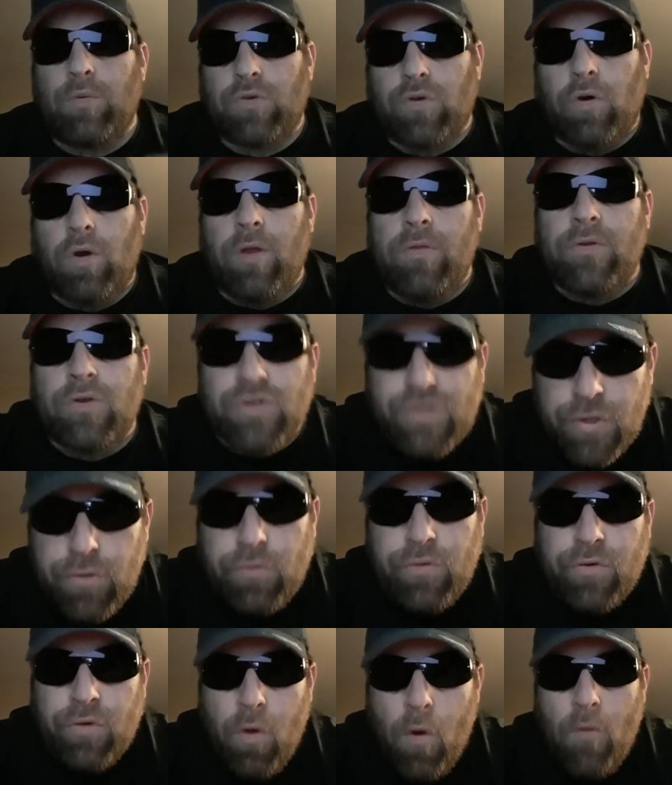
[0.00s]
turning their
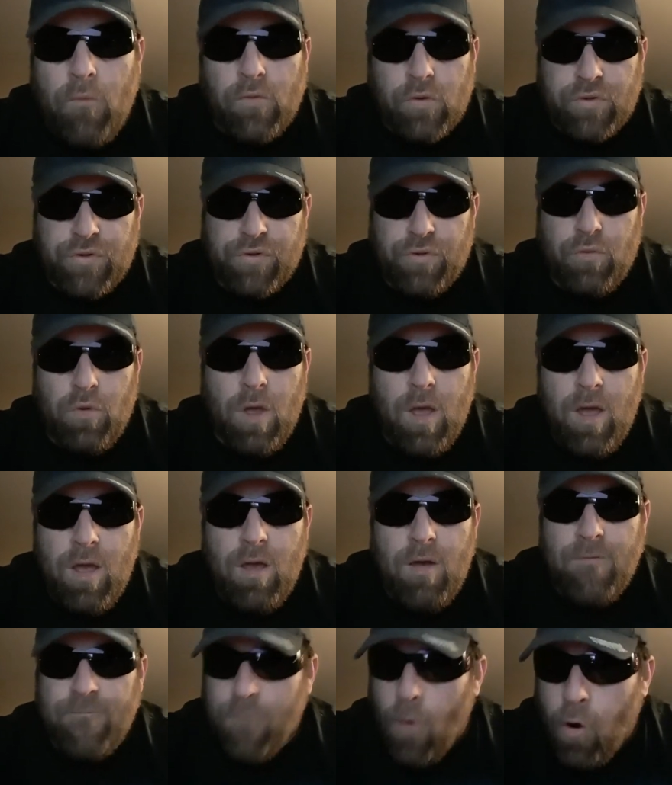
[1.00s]
children over to
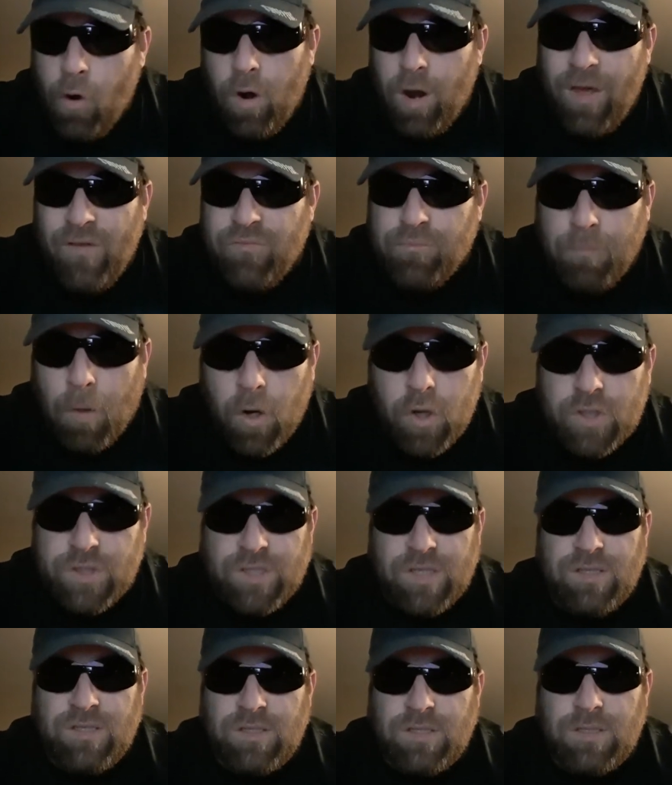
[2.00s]
far-left
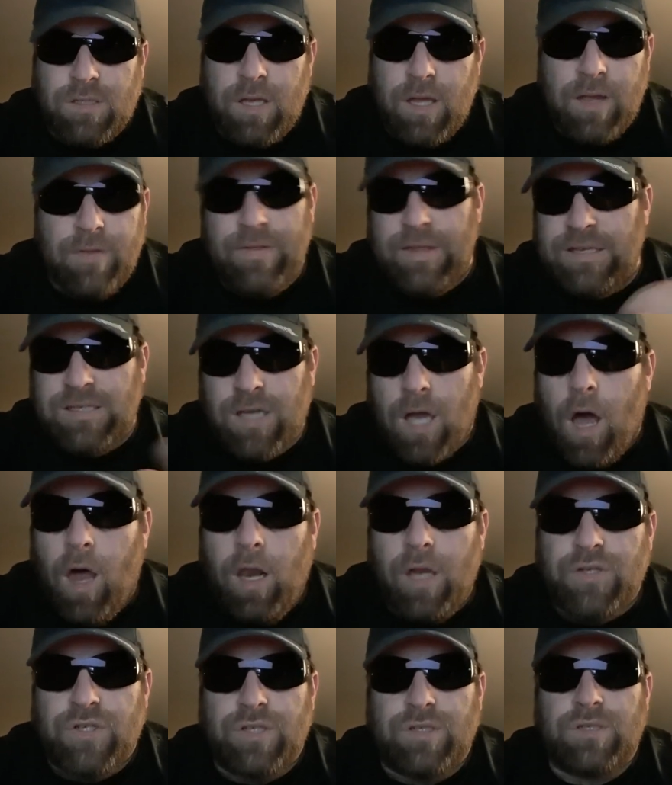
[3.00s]
Marxists in these
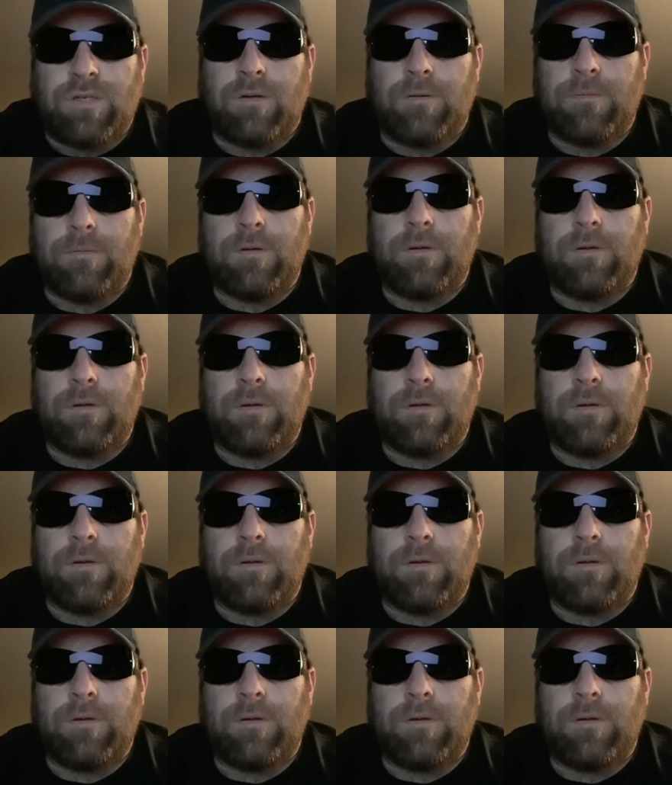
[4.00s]
colleges.